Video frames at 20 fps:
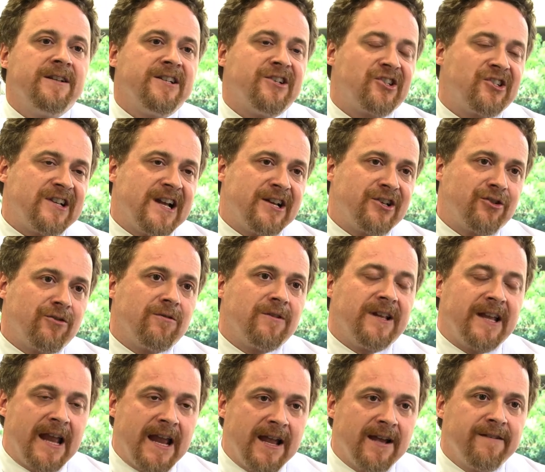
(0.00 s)
Testosterone
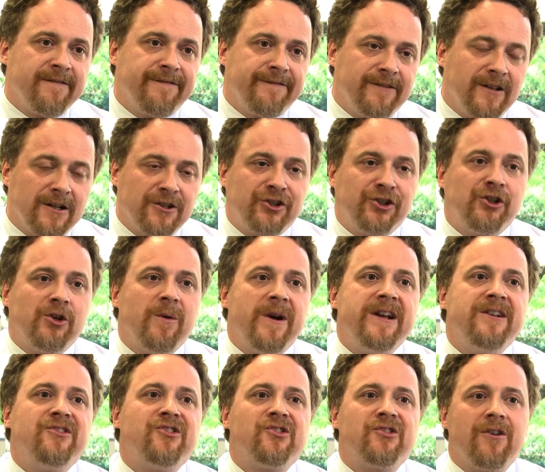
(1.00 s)
can
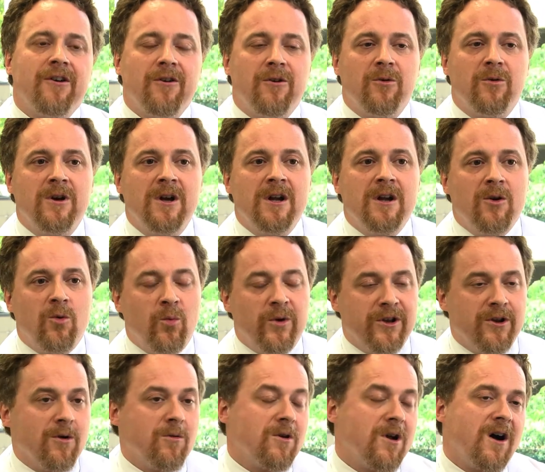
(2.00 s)
fluctuate, so we
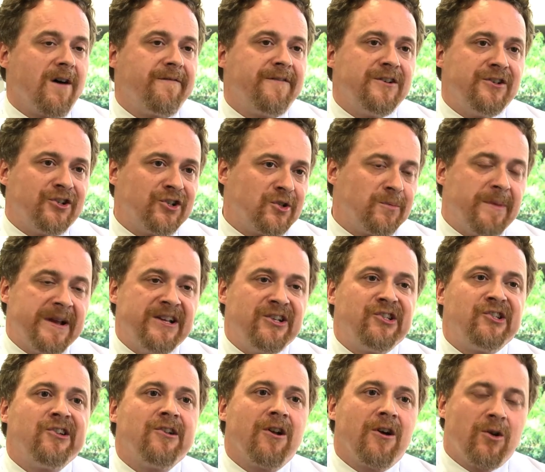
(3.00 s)
don't often just
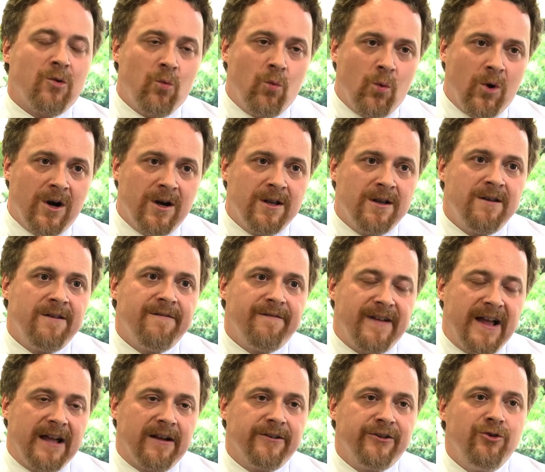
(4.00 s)
base it on one
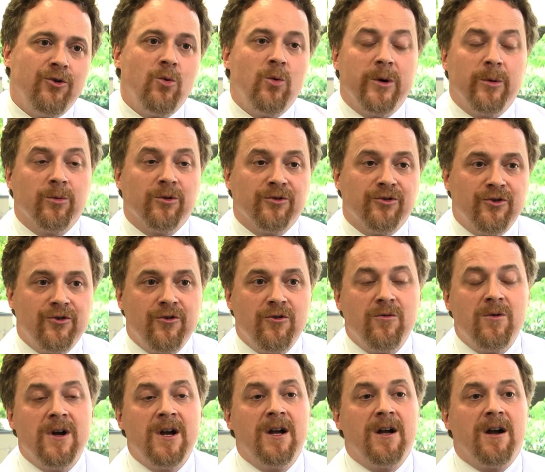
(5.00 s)
value. We will
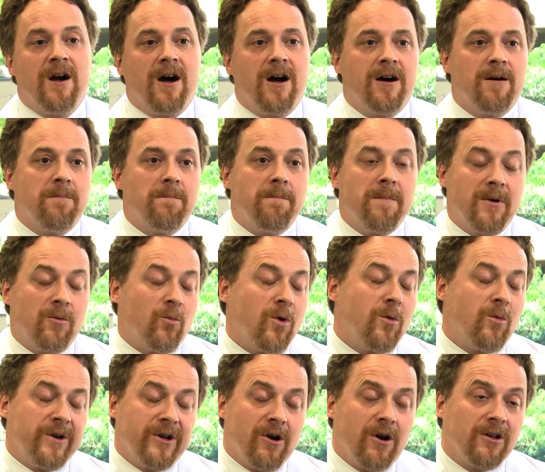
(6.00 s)
do um,
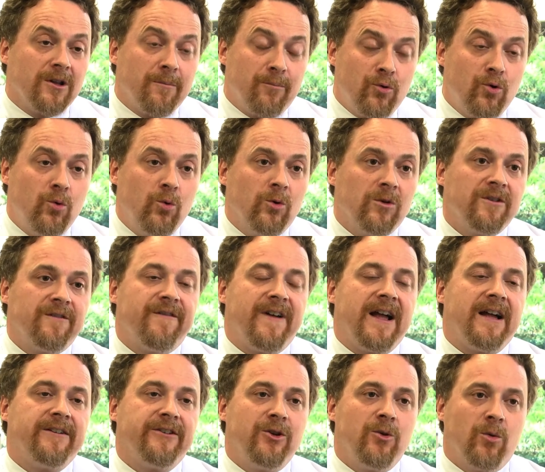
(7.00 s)
what we call a pooled
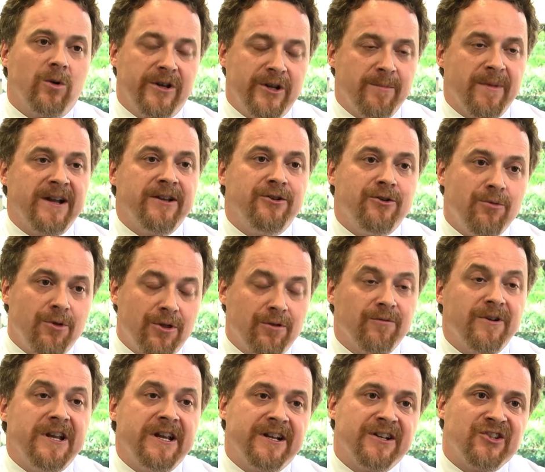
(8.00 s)
value where you might do
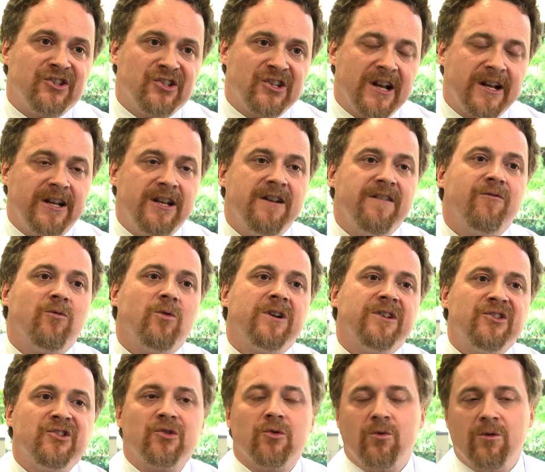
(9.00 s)
three consecutive
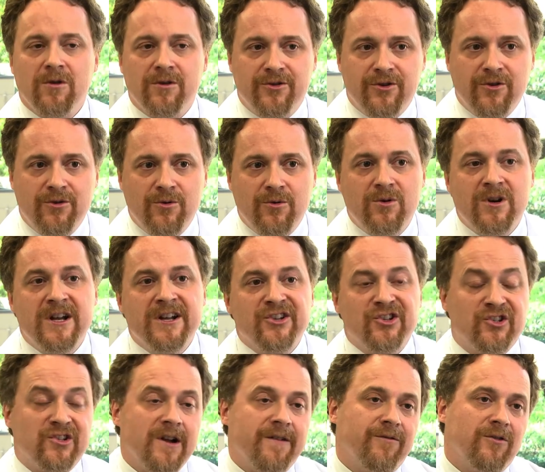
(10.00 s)
ones or do
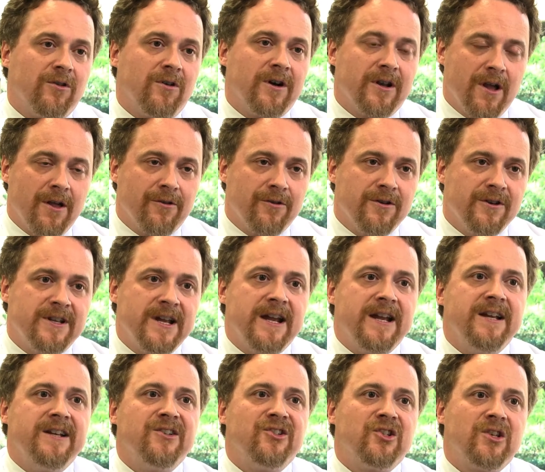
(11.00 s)
several on other
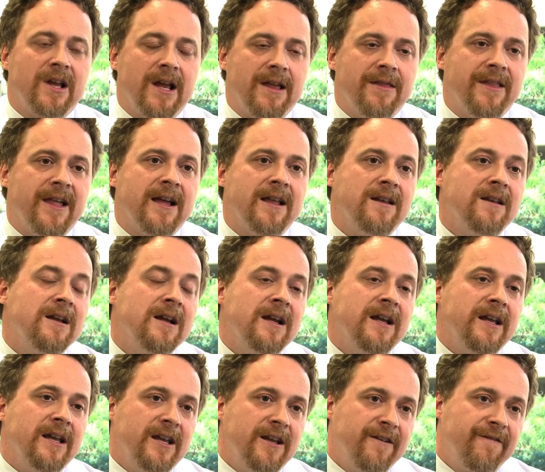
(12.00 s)
days. And then
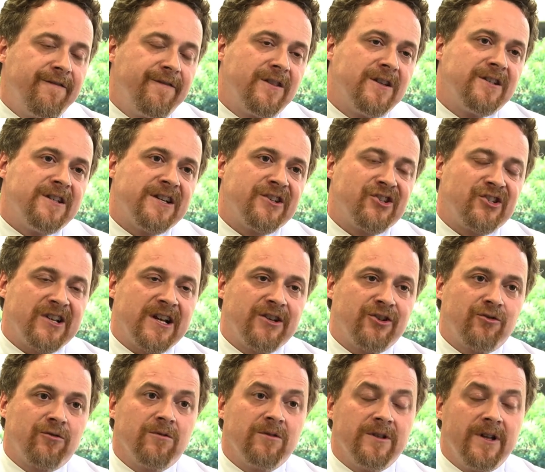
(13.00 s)
if the
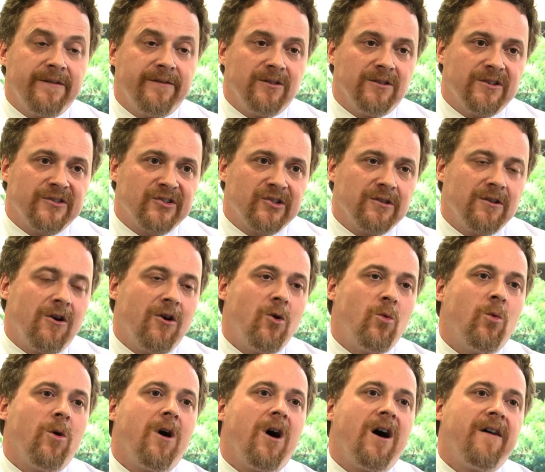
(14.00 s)
testosterone level is low,
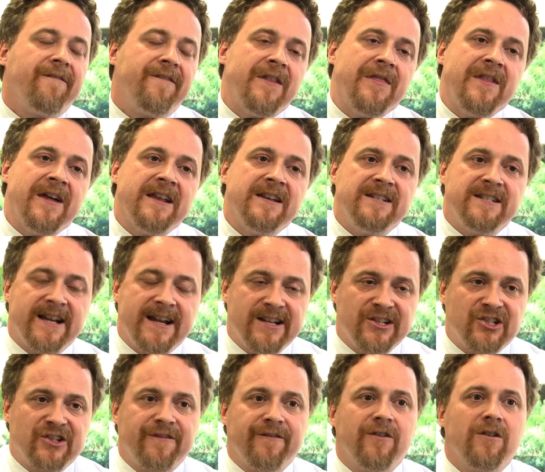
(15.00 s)
we'll often then
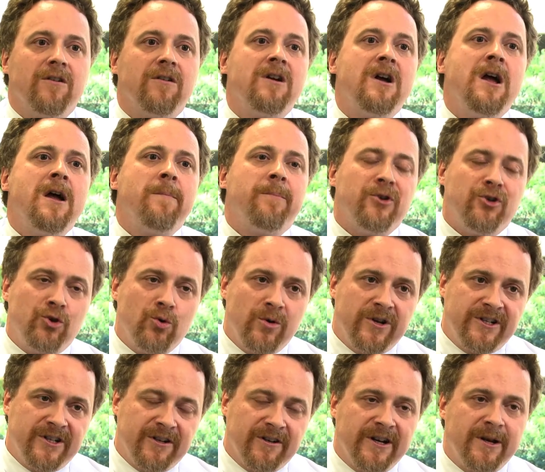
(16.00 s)
test for
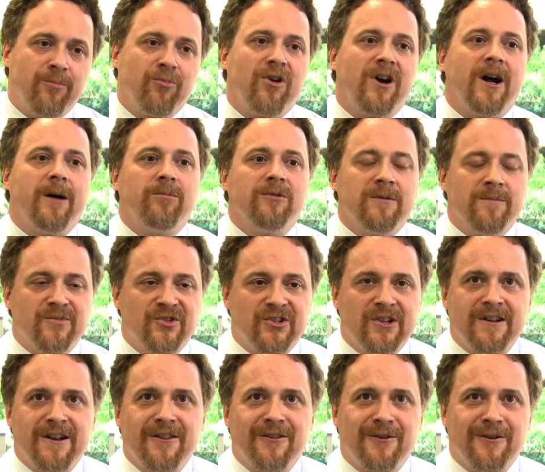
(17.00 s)
pituitary problems
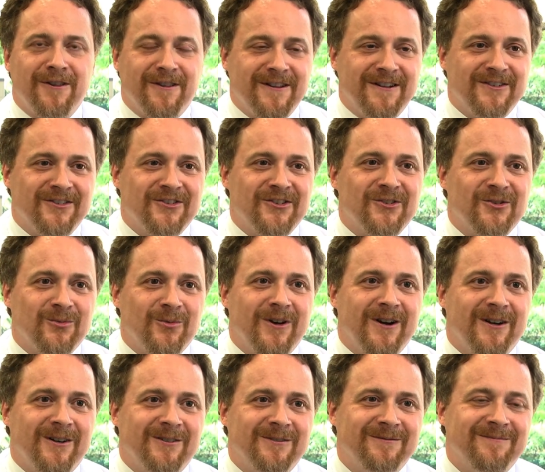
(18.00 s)
and other things as
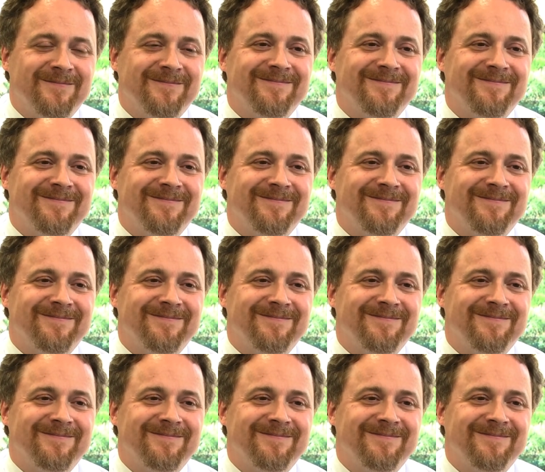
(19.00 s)
well.